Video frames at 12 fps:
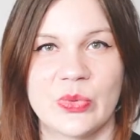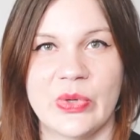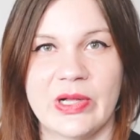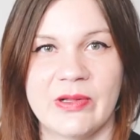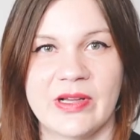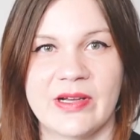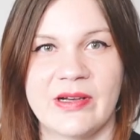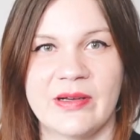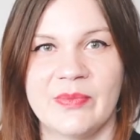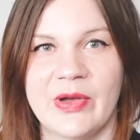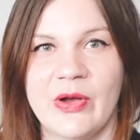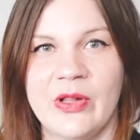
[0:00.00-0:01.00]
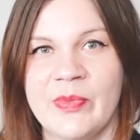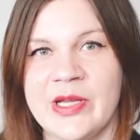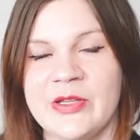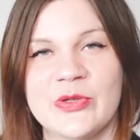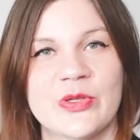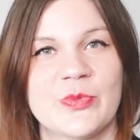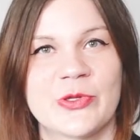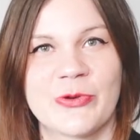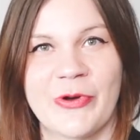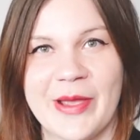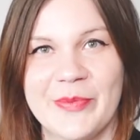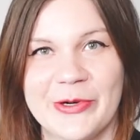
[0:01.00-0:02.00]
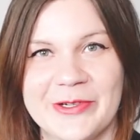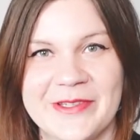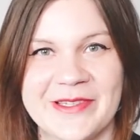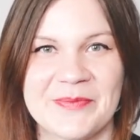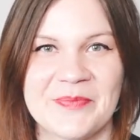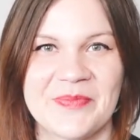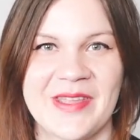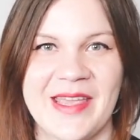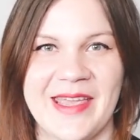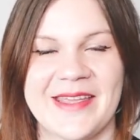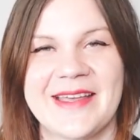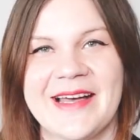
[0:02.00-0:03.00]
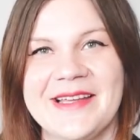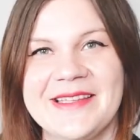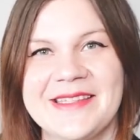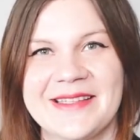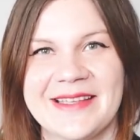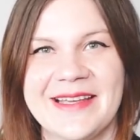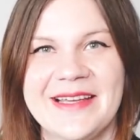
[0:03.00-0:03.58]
to welcome all my new subscribers. Hey guys,